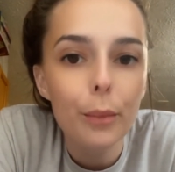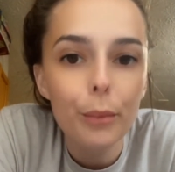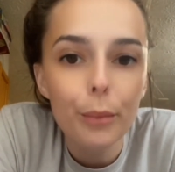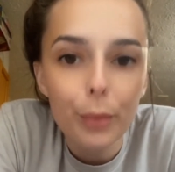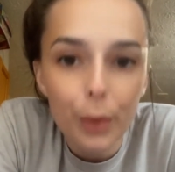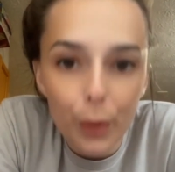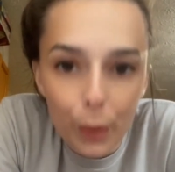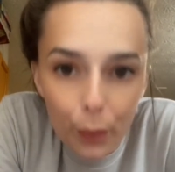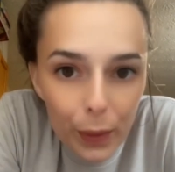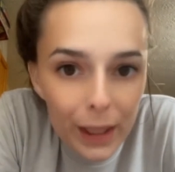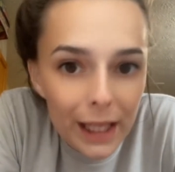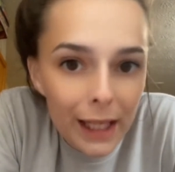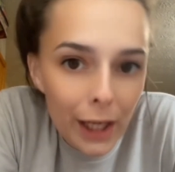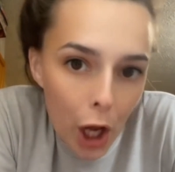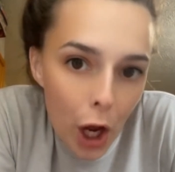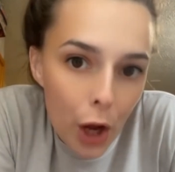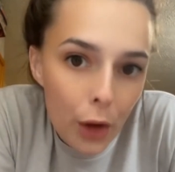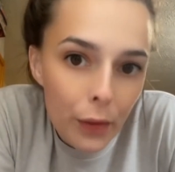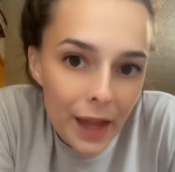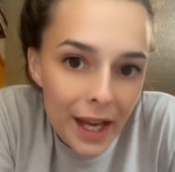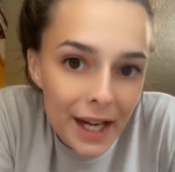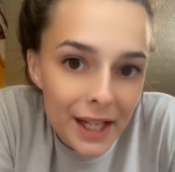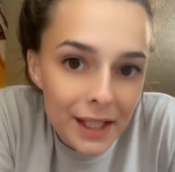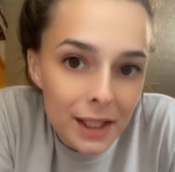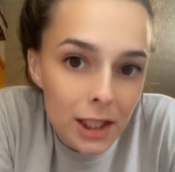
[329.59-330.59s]
but we know
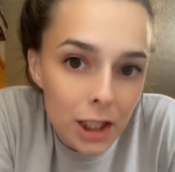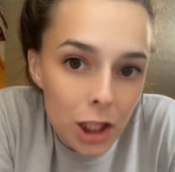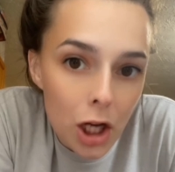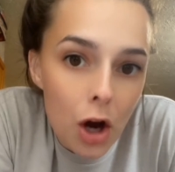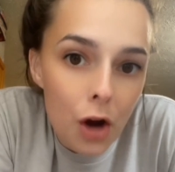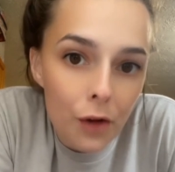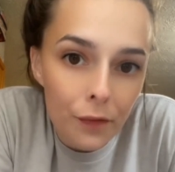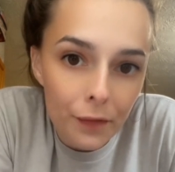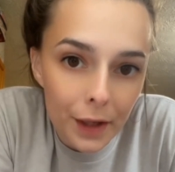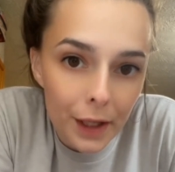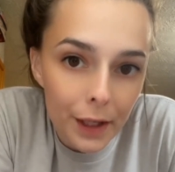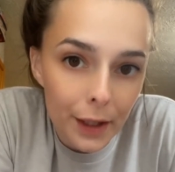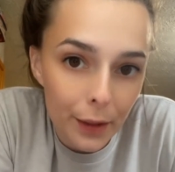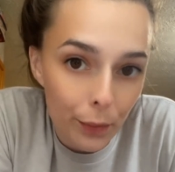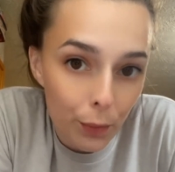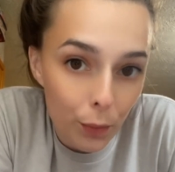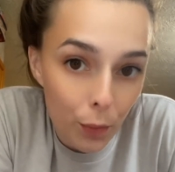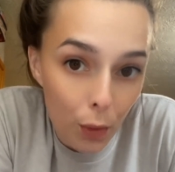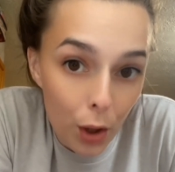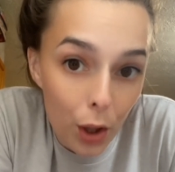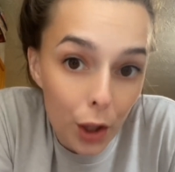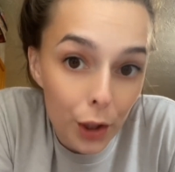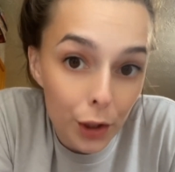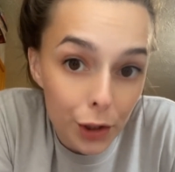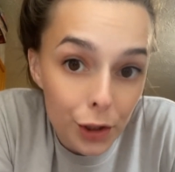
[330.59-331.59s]
that it's not very
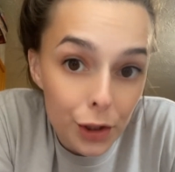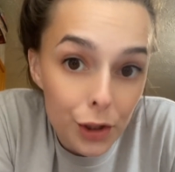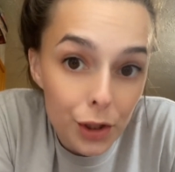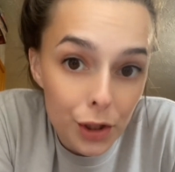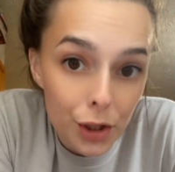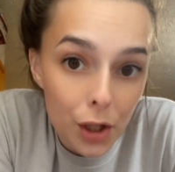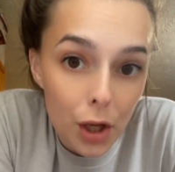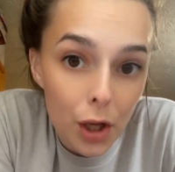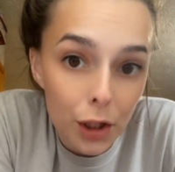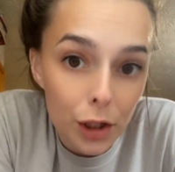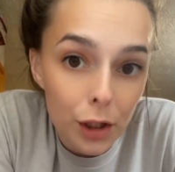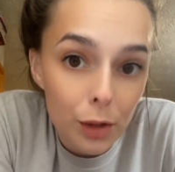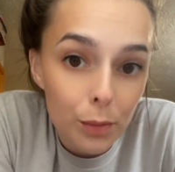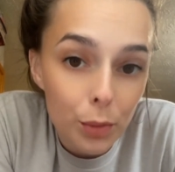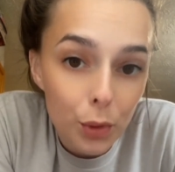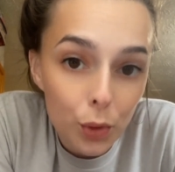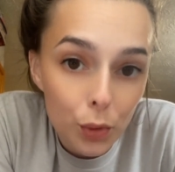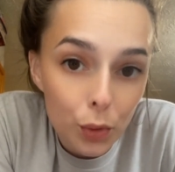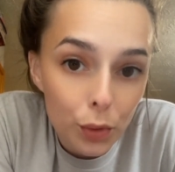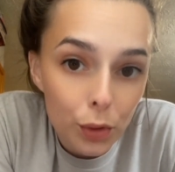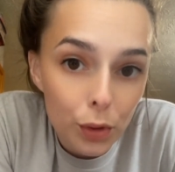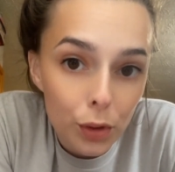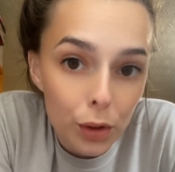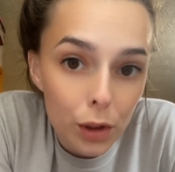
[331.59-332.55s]
water soluble,